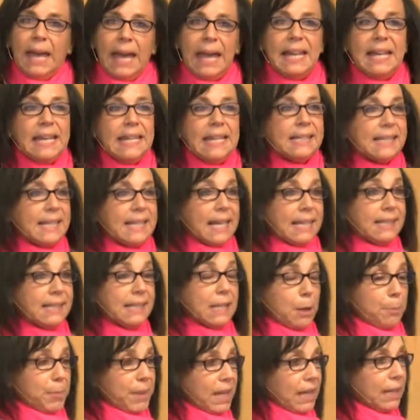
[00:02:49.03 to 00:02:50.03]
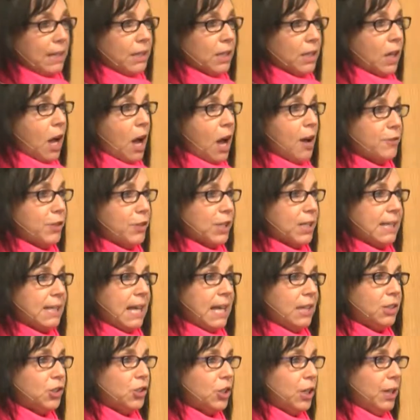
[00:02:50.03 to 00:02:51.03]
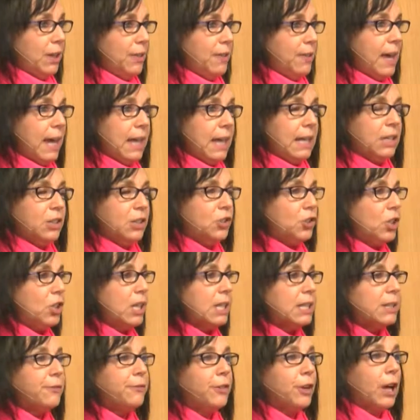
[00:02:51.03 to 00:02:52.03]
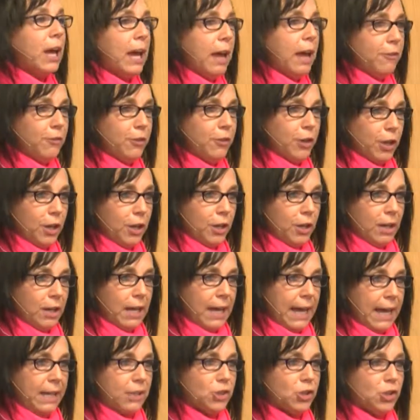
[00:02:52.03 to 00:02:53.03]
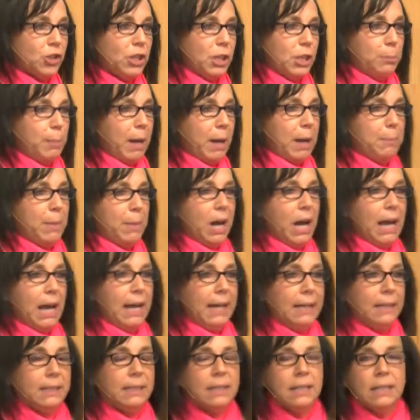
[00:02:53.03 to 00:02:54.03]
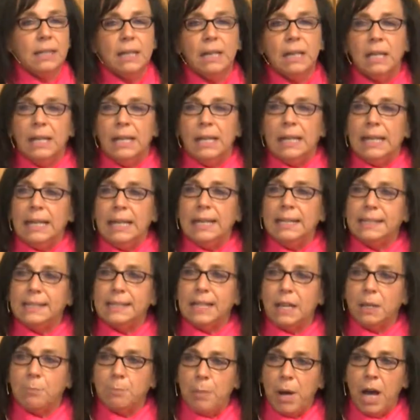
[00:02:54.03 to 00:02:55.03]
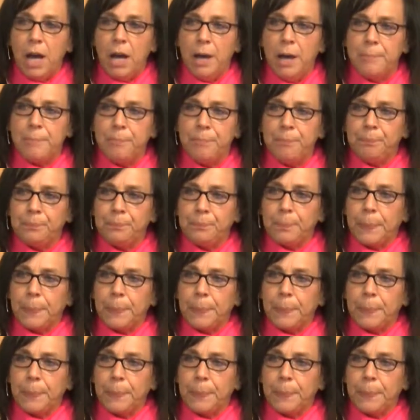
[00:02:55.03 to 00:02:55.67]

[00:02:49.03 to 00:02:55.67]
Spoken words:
and he said something in the conversation that is just forever etched in my mind. He said, "Mom,